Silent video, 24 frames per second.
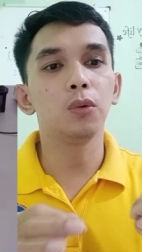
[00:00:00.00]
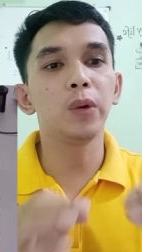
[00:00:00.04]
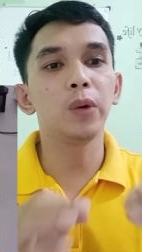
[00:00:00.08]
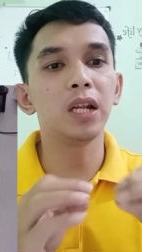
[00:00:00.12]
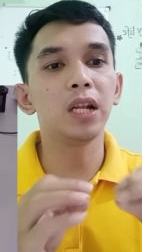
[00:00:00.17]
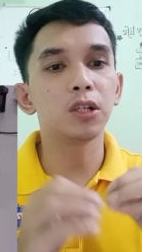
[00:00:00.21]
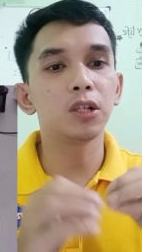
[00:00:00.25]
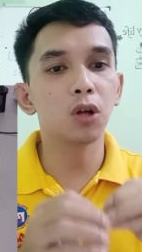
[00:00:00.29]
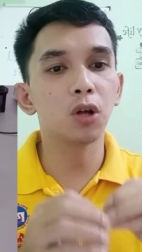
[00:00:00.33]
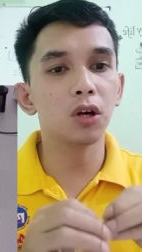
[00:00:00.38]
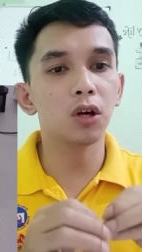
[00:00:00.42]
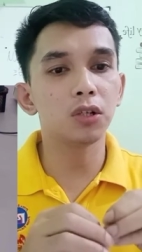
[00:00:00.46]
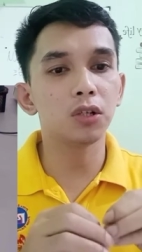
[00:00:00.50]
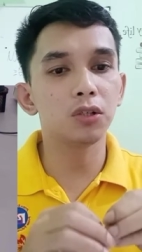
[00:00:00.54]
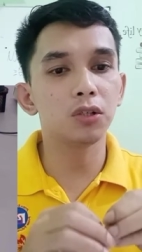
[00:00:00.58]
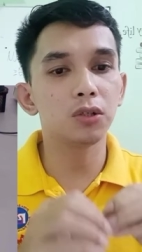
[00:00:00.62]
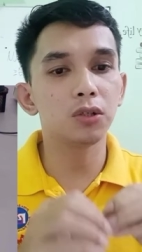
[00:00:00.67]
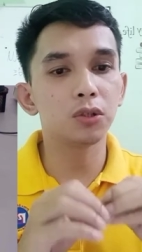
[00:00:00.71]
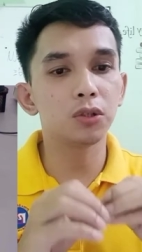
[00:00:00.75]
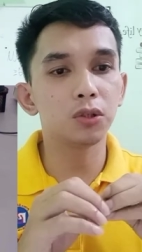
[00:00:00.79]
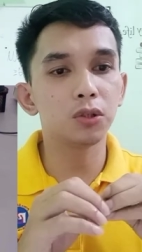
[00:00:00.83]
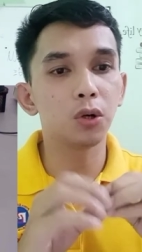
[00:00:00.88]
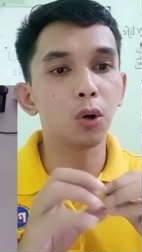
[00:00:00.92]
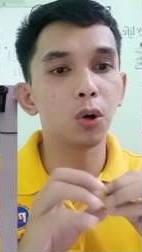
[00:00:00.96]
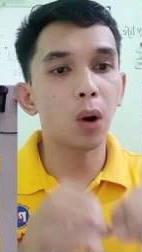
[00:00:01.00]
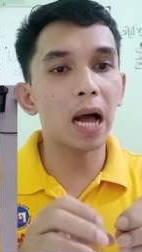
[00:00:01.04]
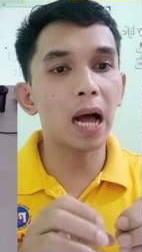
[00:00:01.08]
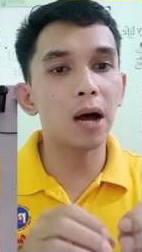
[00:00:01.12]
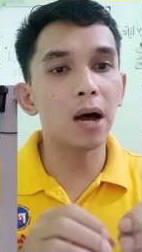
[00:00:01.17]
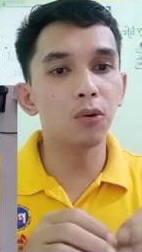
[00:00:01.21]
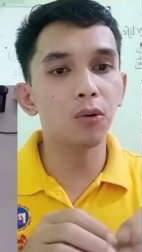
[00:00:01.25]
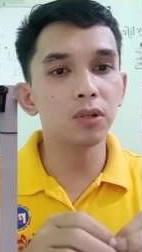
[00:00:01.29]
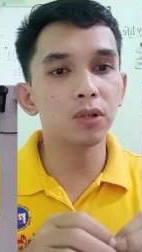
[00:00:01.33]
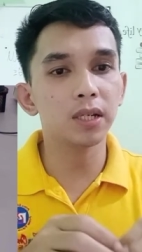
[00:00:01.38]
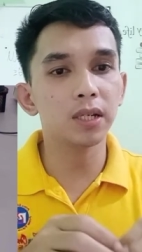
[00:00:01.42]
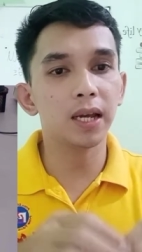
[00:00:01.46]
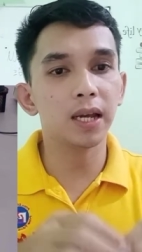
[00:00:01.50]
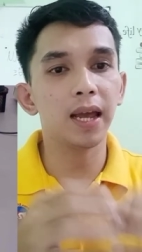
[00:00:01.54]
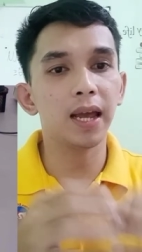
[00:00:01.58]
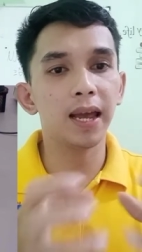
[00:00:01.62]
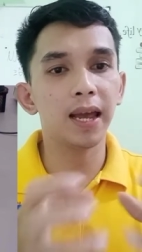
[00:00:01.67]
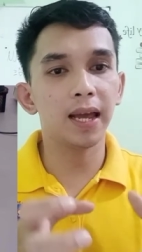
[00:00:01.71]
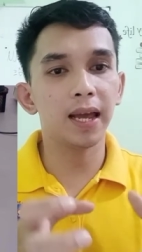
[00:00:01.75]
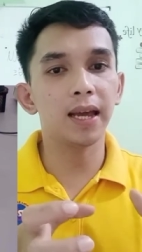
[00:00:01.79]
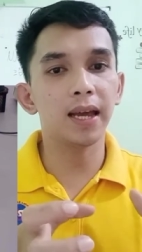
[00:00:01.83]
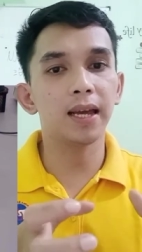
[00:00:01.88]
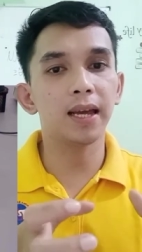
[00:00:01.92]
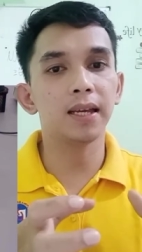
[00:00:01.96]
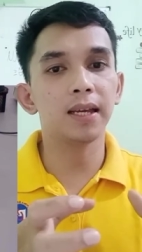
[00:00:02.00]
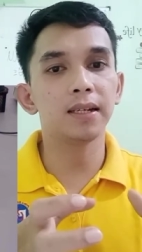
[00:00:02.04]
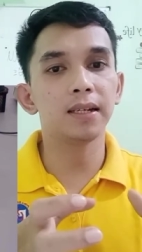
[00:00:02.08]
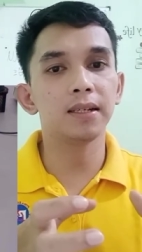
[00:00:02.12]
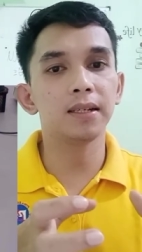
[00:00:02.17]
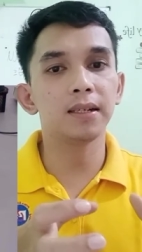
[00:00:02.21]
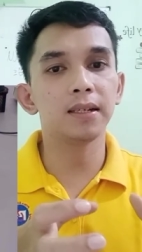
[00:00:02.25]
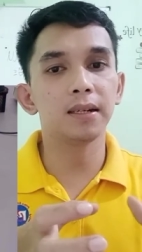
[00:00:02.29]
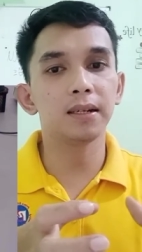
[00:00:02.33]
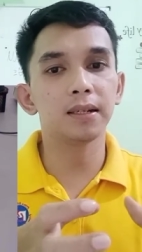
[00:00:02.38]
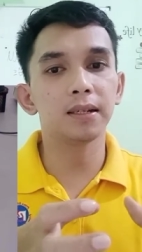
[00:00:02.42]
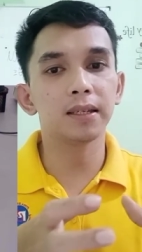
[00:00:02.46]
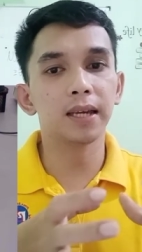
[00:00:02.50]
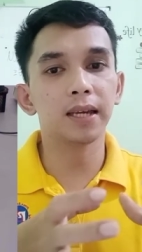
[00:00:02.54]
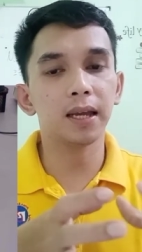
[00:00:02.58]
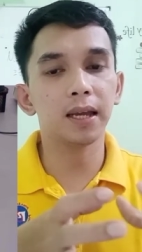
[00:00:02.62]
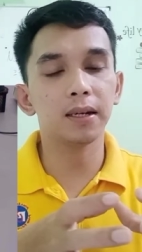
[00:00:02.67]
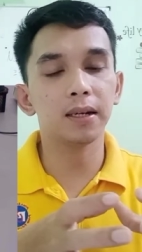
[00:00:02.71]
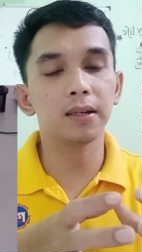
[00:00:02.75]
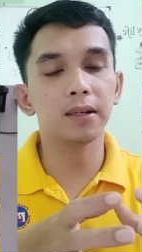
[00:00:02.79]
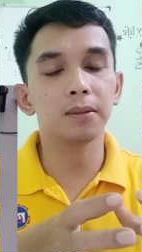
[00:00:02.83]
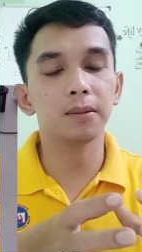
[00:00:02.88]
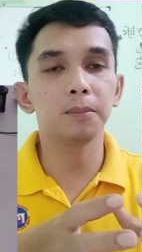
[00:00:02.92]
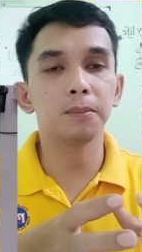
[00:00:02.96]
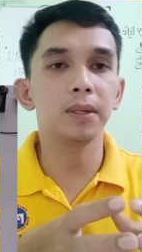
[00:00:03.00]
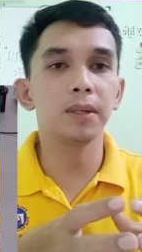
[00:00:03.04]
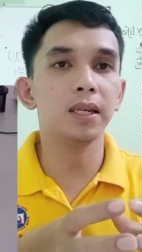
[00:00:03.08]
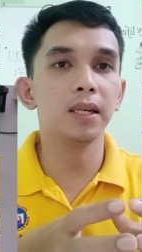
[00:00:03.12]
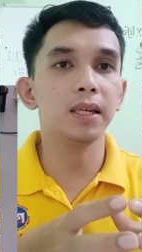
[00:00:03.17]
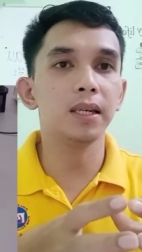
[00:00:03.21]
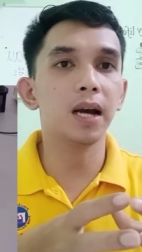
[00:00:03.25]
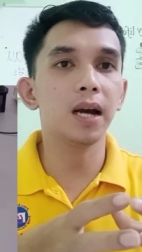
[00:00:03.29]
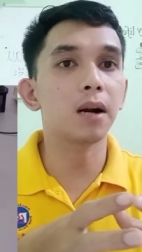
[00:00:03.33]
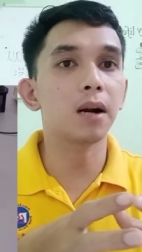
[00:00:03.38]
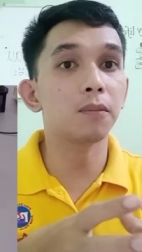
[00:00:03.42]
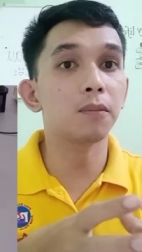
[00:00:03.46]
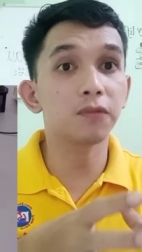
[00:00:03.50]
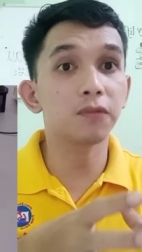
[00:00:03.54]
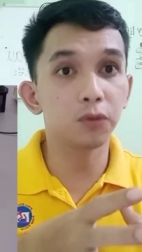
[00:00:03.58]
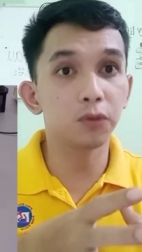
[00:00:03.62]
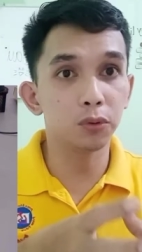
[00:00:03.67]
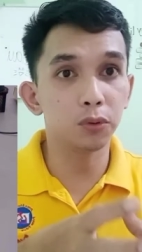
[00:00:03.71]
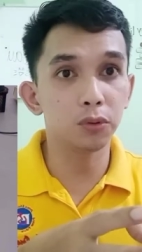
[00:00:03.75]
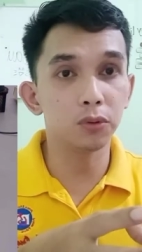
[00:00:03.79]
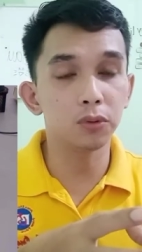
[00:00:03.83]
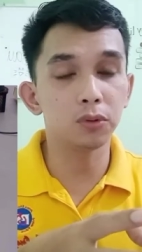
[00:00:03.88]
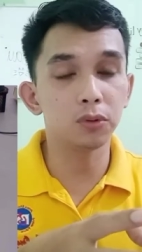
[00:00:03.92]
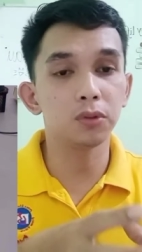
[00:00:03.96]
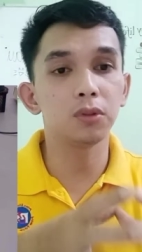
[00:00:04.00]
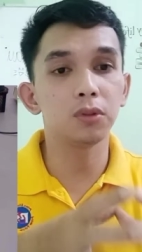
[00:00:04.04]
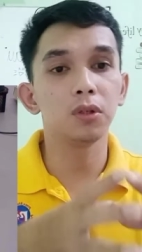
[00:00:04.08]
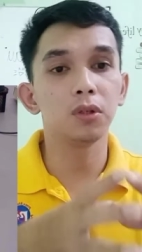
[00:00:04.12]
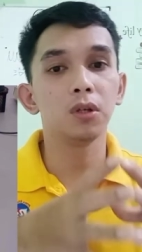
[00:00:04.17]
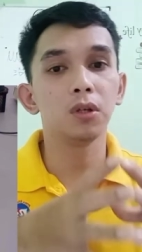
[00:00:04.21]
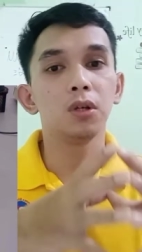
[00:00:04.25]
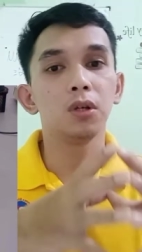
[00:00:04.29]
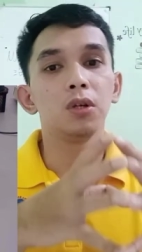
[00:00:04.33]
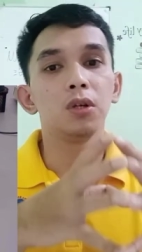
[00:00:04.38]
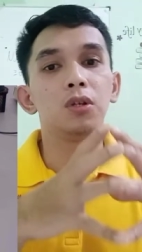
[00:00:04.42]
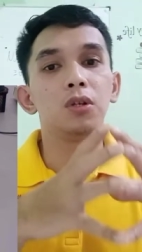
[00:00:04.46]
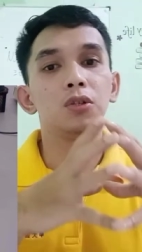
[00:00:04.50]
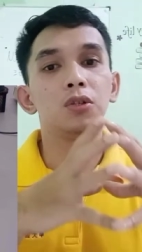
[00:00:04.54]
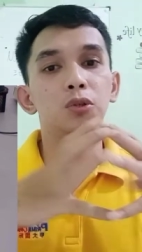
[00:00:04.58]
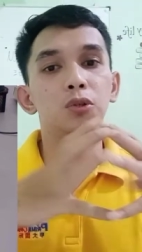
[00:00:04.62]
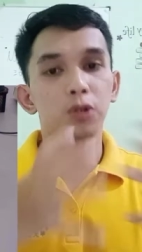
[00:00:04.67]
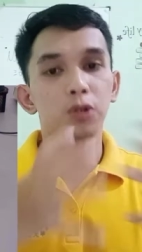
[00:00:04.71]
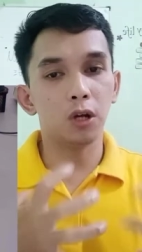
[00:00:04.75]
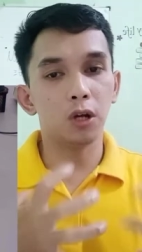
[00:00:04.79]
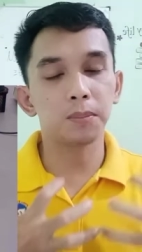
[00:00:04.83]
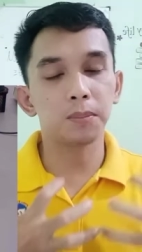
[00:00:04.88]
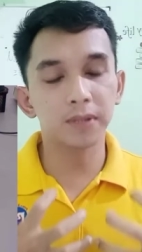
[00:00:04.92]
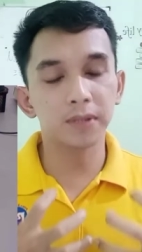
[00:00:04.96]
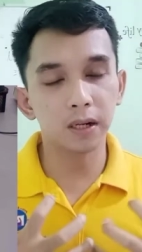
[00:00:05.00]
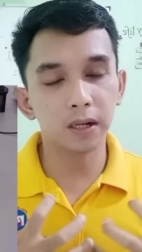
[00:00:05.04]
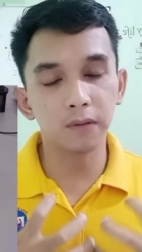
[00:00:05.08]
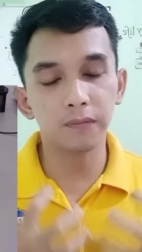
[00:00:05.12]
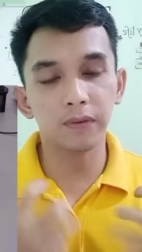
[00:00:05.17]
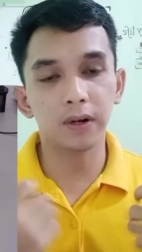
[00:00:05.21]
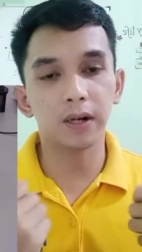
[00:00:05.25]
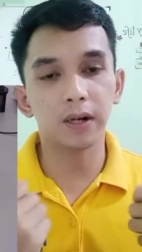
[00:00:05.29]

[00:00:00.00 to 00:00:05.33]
not go out and can be harmful to the observer.